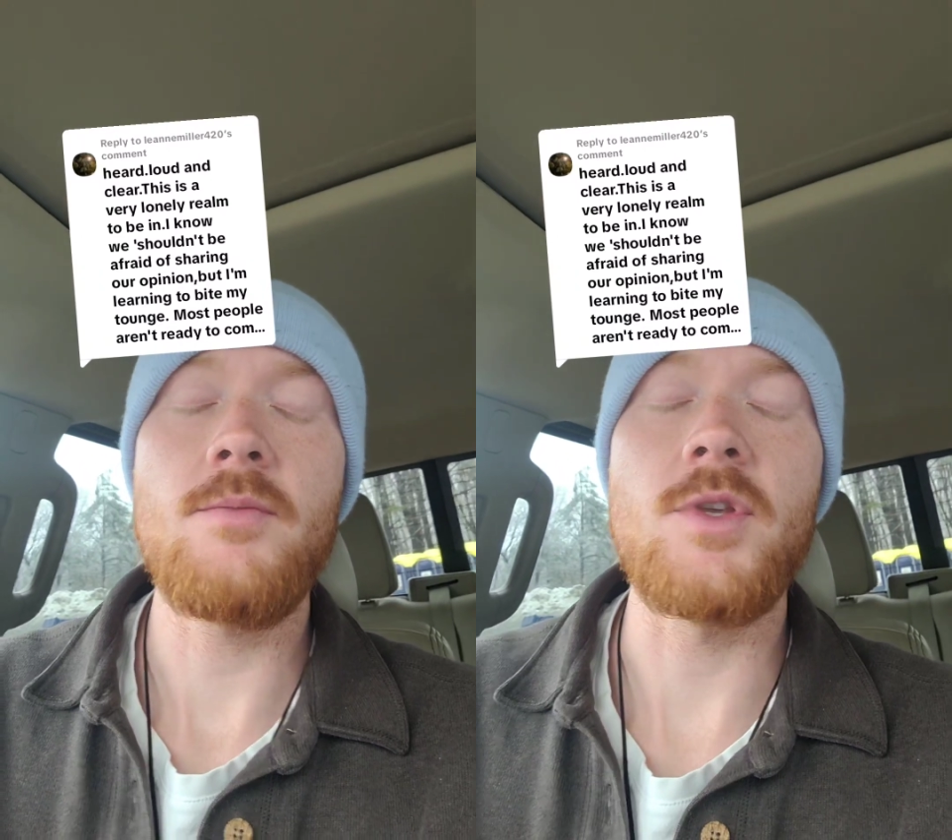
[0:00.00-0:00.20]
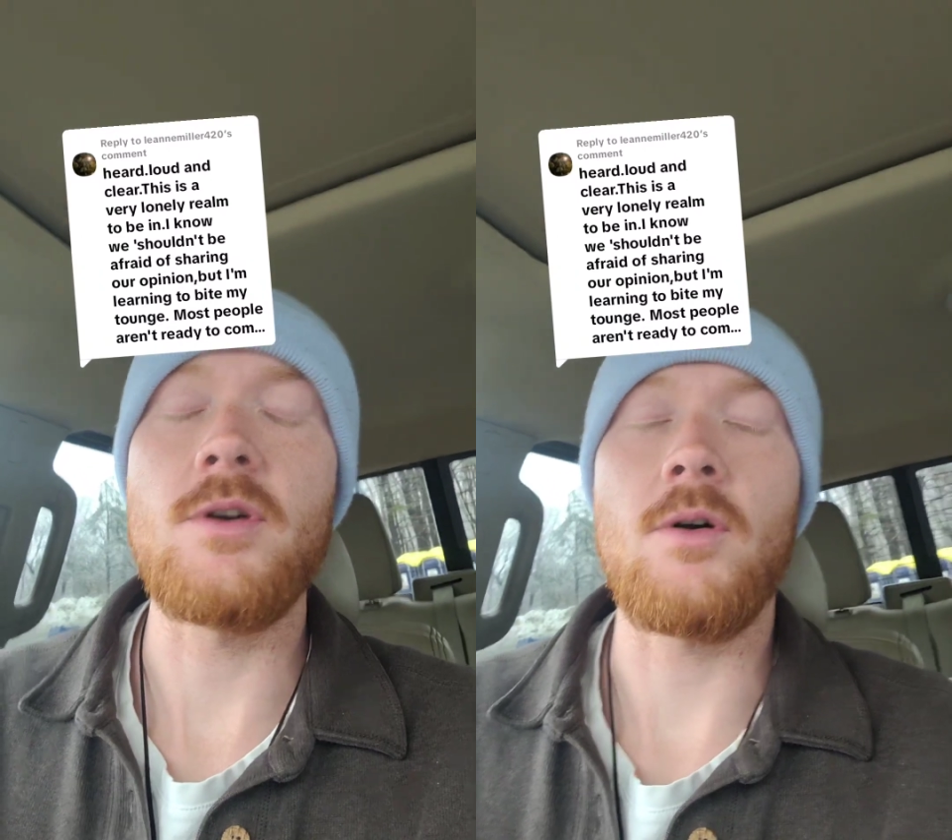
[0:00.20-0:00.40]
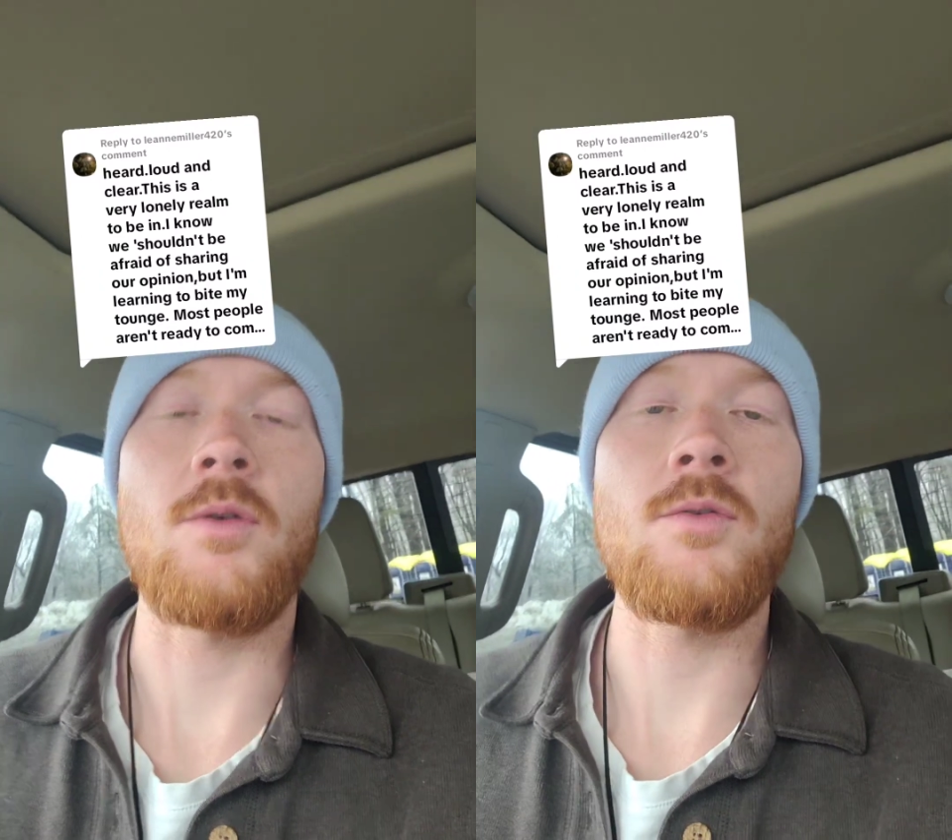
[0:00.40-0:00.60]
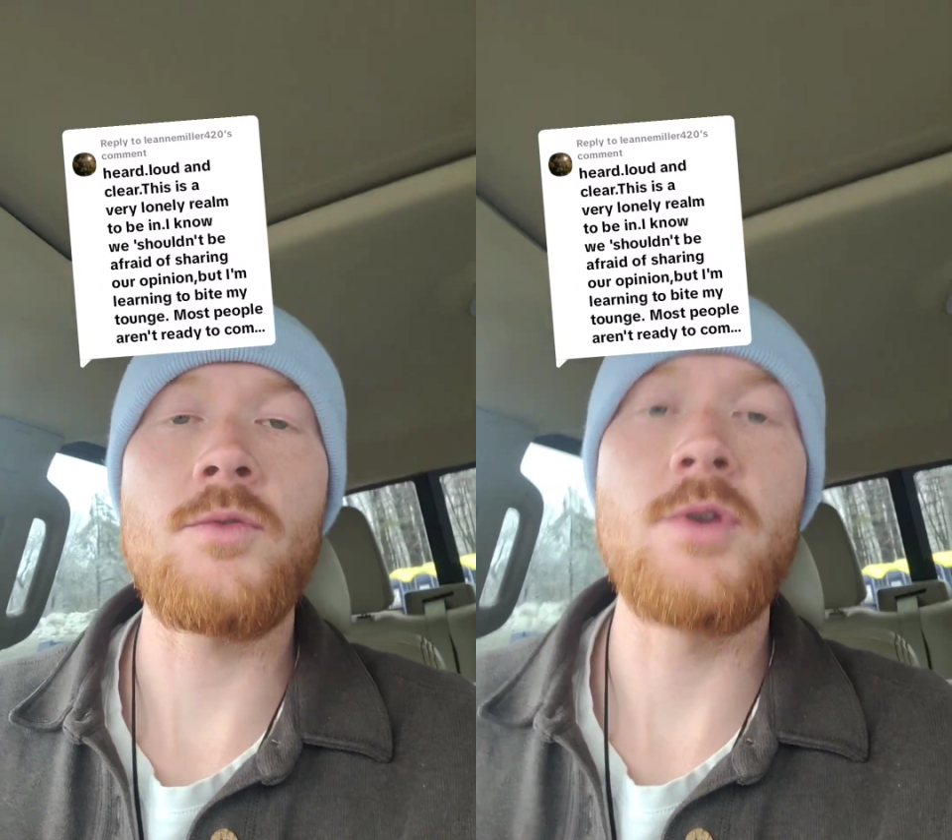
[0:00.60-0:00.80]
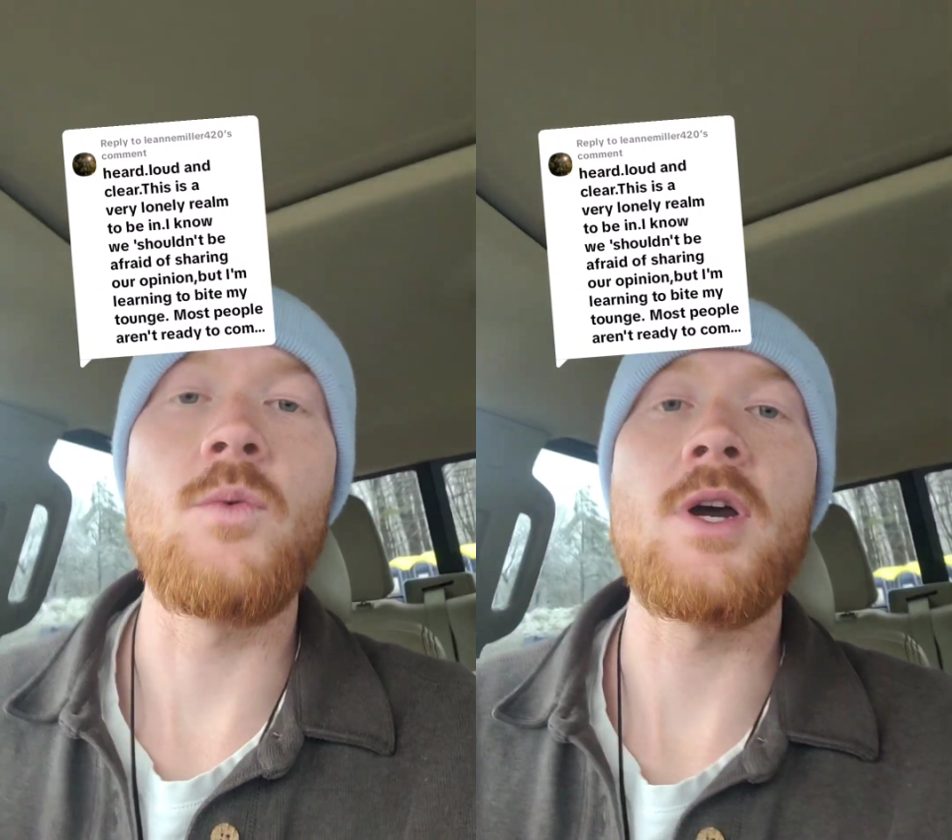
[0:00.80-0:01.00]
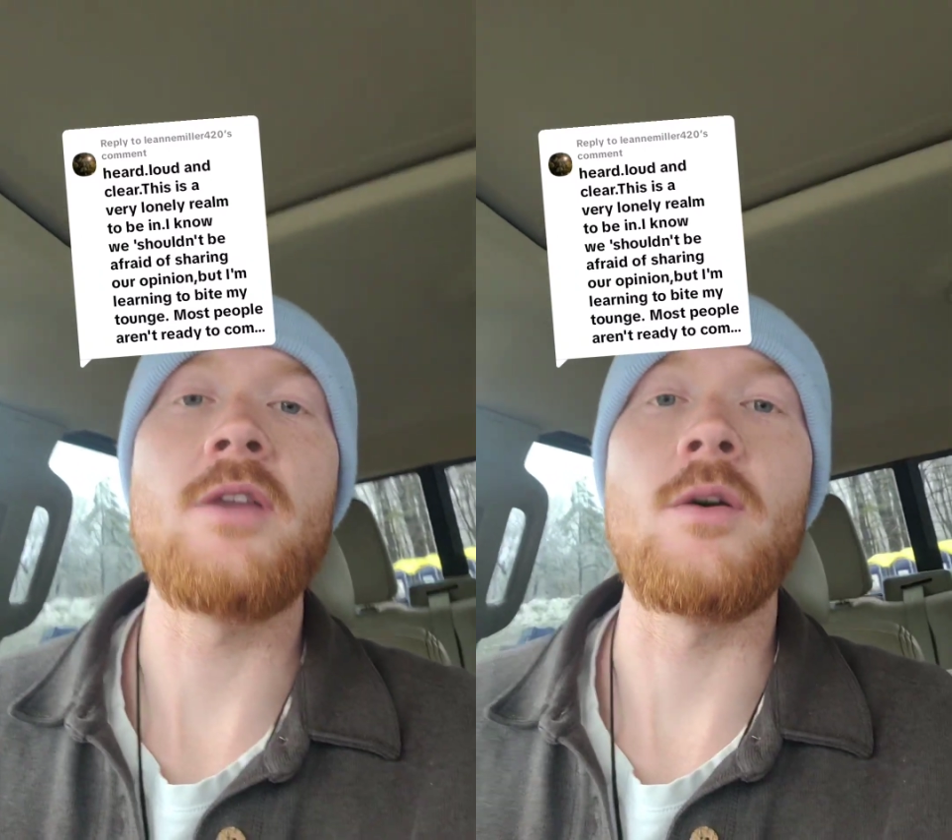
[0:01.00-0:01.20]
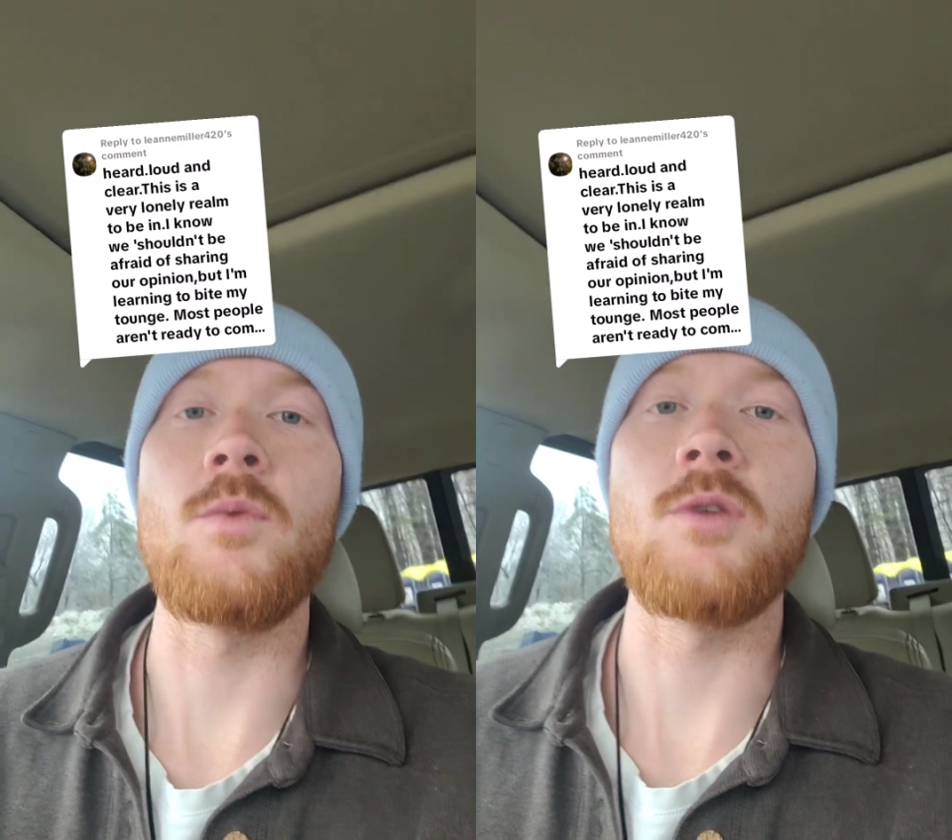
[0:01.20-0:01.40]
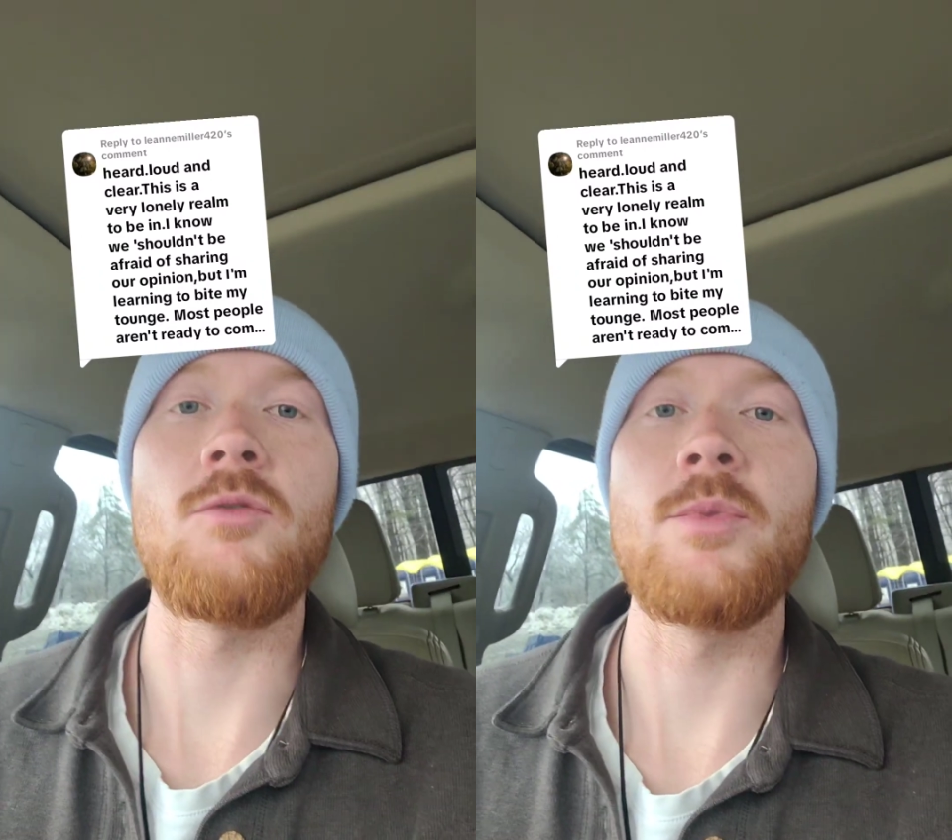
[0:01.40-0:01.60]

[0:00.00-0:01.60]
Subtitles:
The only way that we will